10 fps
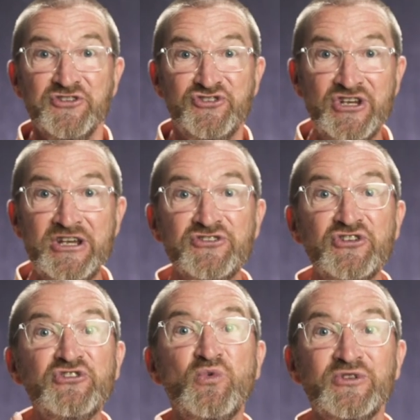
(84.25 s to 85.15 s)

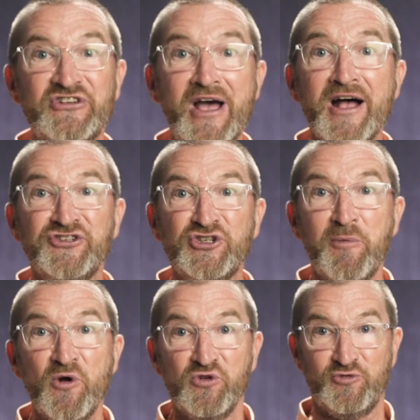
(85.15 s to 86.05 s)
Jesus was God's
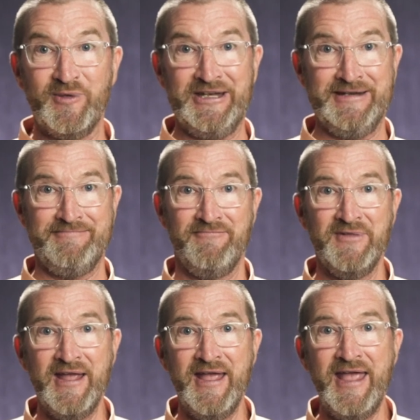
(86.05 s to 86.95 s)
spokesman,
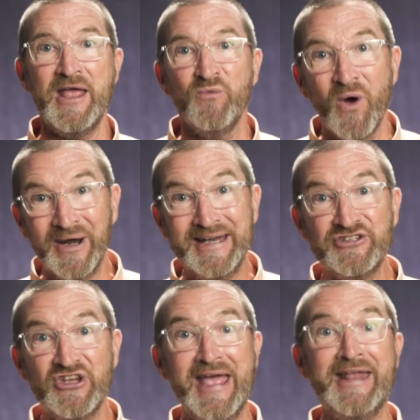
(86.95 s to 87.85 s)
and what he
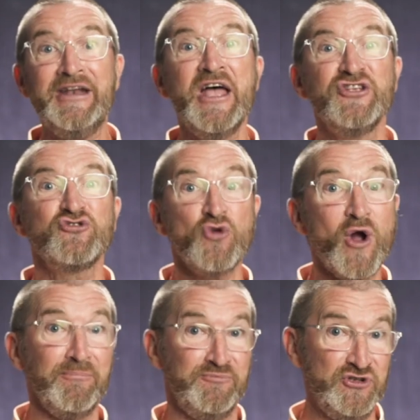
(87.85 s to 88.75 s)
said
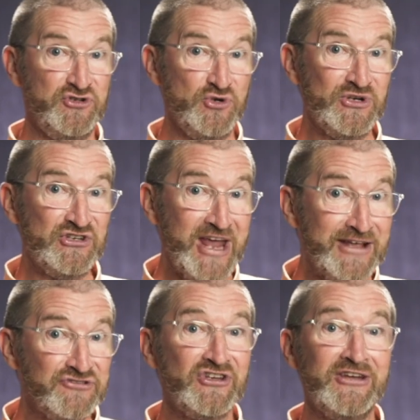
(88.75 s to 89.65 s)
trumped the Jewish
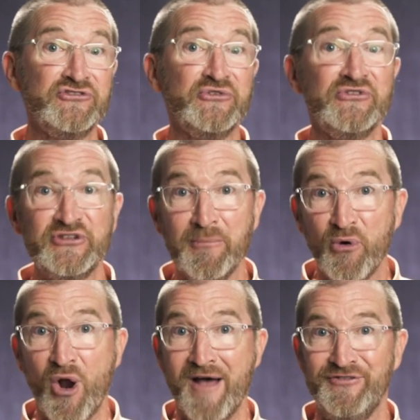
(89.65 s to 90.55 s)
ancestors and
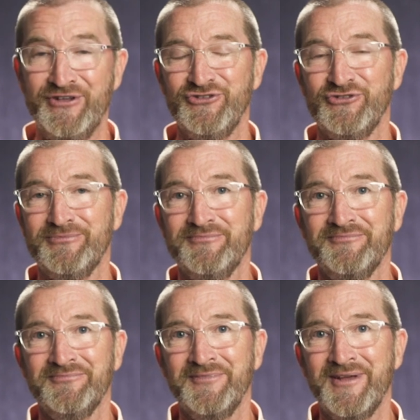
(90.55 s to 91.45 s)
prophets.
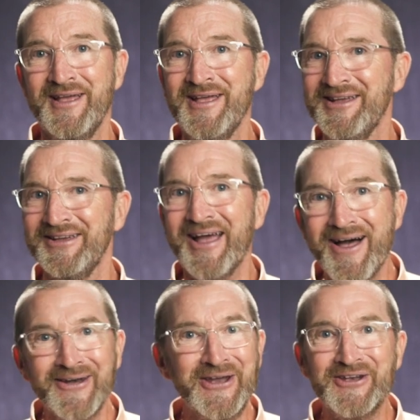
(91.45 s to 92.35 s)

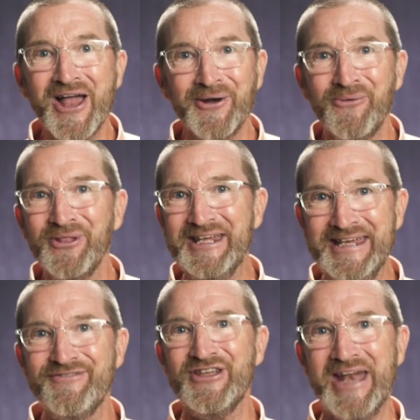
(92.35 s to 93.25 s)
God had not only
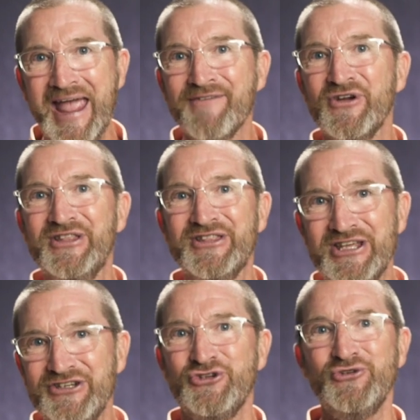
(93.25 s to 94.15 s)
given
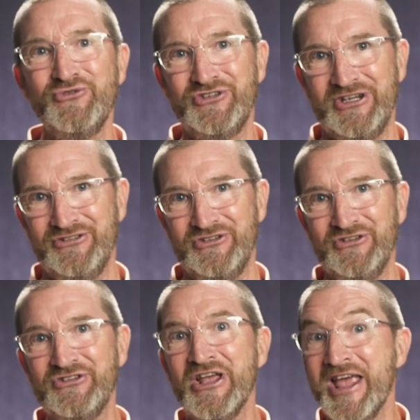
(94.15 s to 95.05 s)
everything to
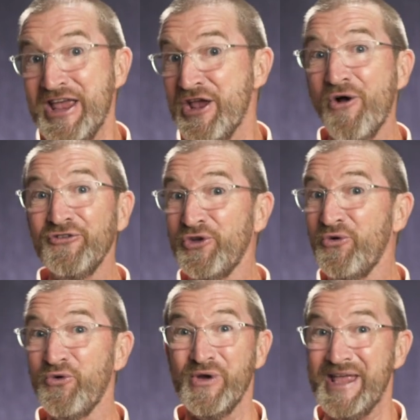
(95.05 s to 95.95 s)
Jesus, he
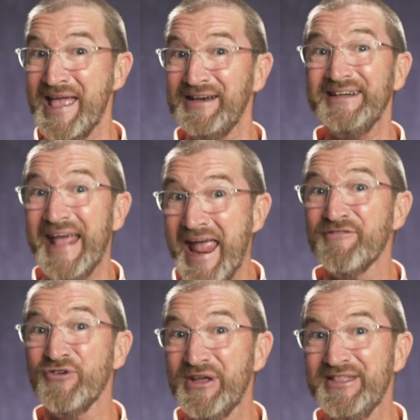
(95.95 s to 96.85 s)
also created
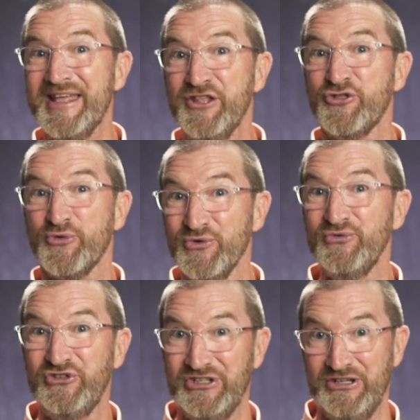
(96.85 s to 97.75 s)
everything
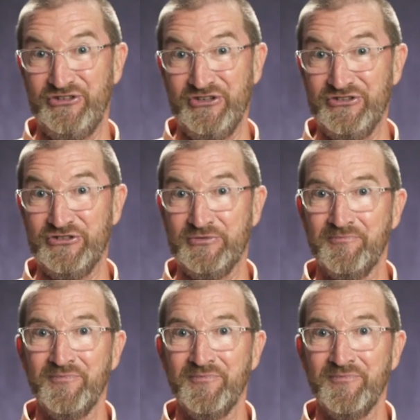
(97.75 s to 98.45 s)
through Jesus.